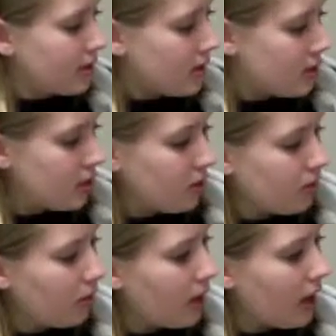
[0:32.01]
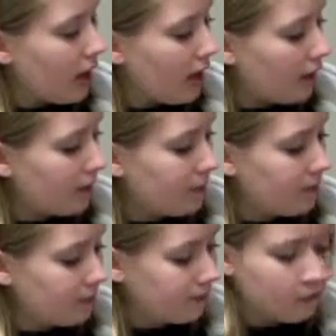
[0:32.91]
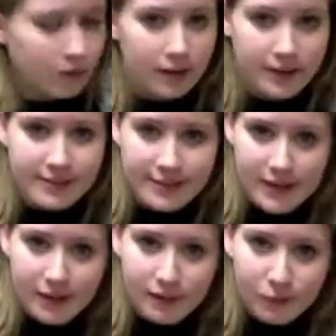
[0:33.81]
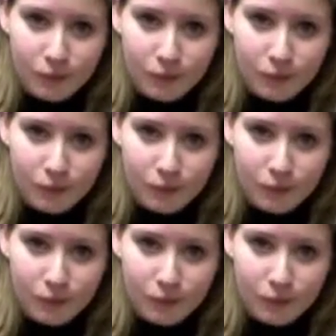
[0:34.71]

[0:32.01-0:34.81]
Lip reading: So, let's see